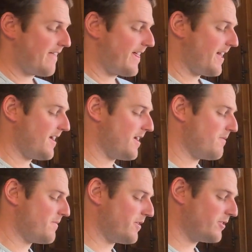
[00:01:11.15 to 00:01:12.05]

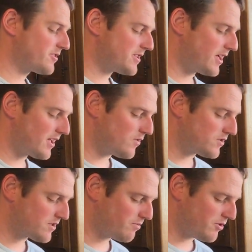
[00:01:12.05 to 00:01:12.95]
It looks like it was
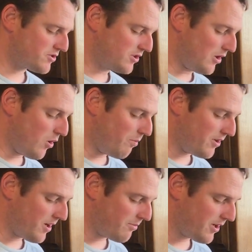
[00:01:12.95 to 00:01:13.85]
supposed to open
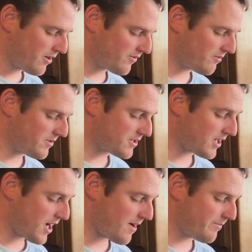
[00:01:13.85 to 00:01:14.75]
up here from the
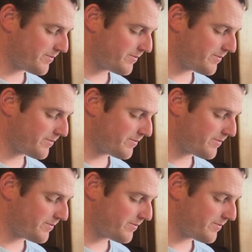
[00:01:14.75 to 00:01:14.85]
top